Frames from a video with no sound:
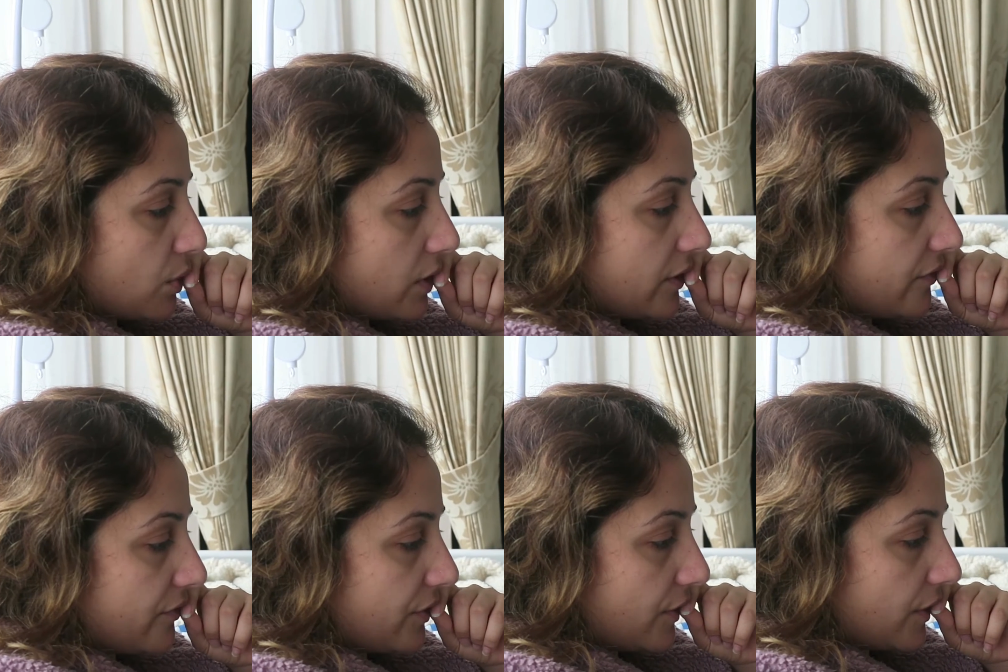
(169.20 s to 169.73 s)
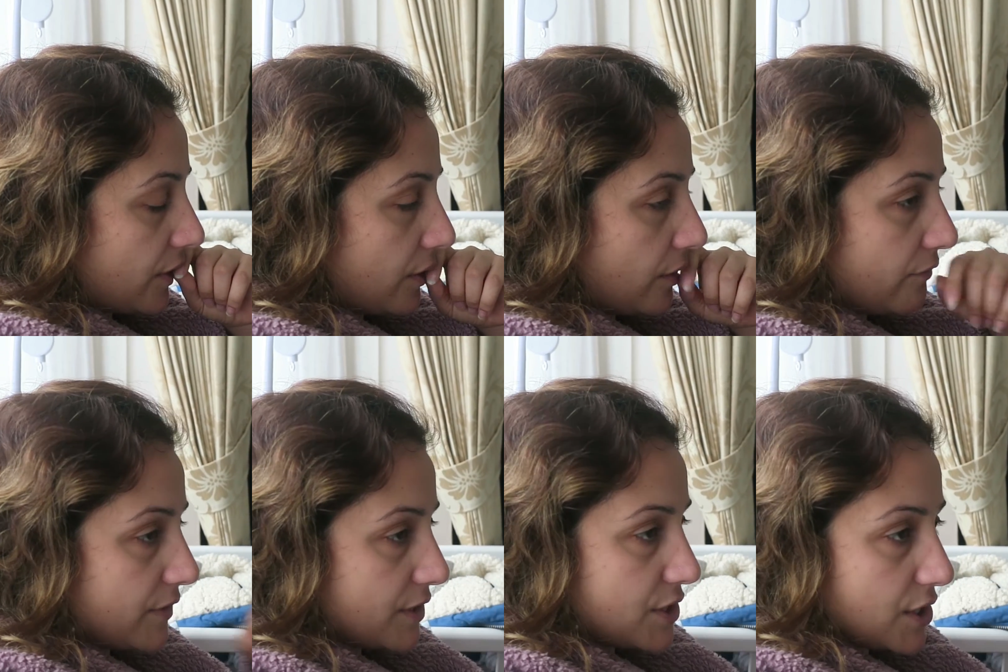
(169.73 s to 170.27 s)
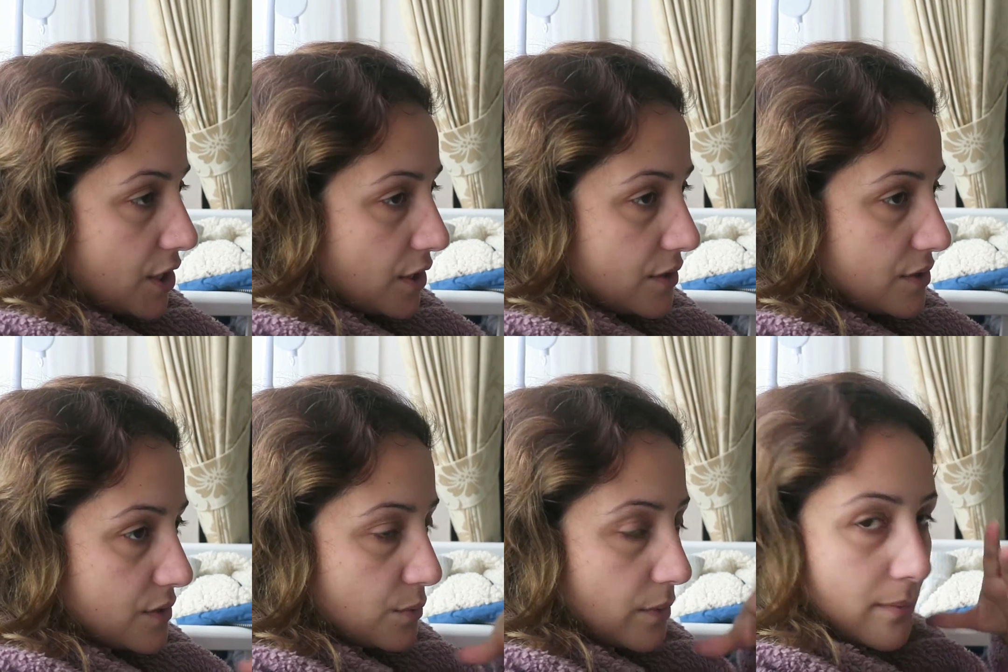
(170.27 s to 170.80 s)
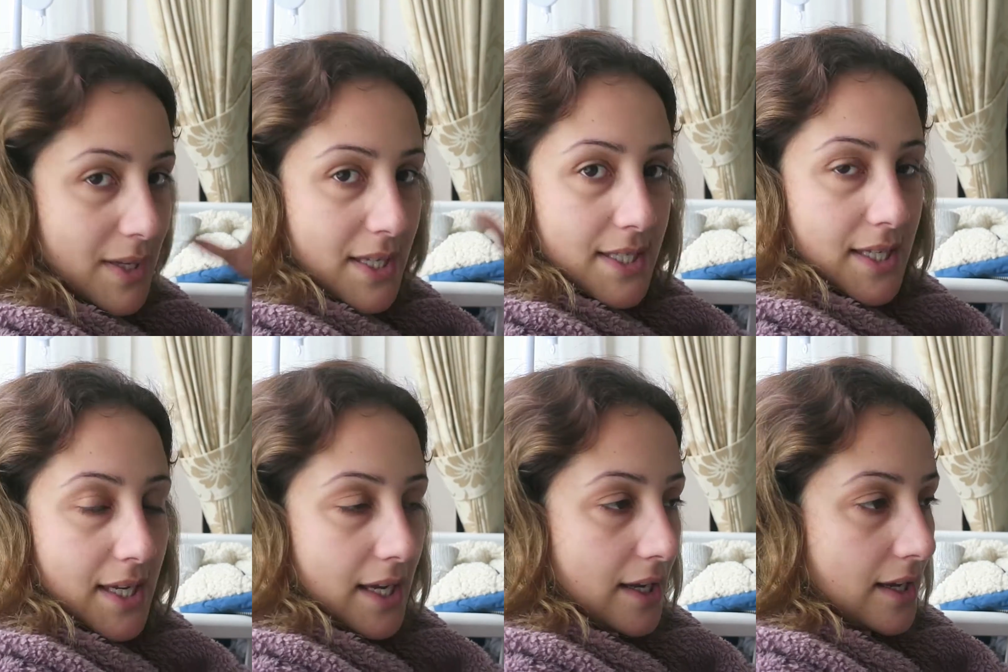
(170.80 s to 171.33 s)
one of the videos were
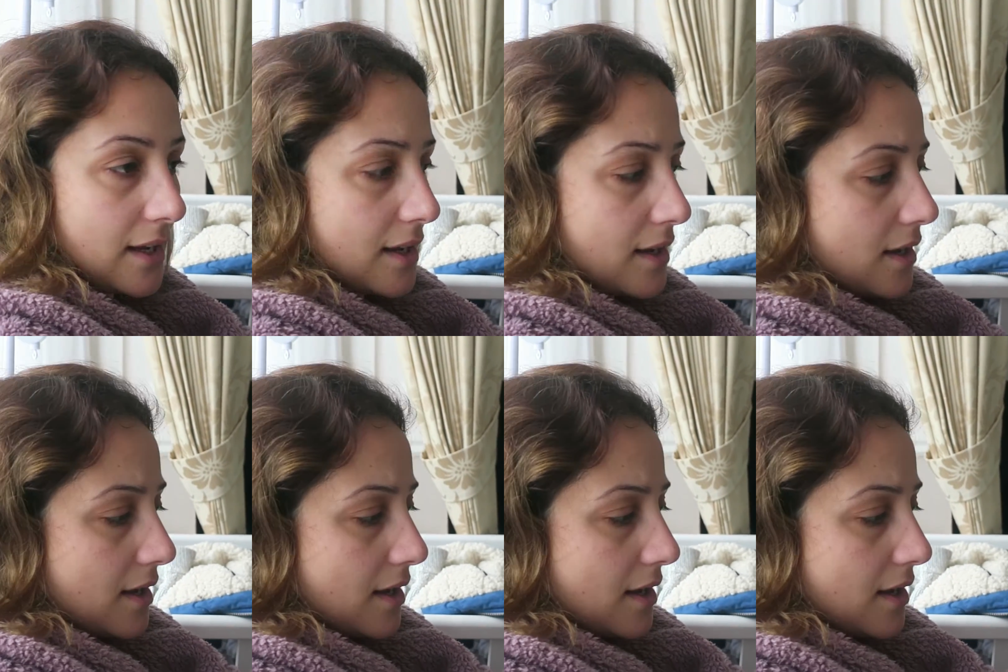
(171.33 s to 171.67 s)
missing,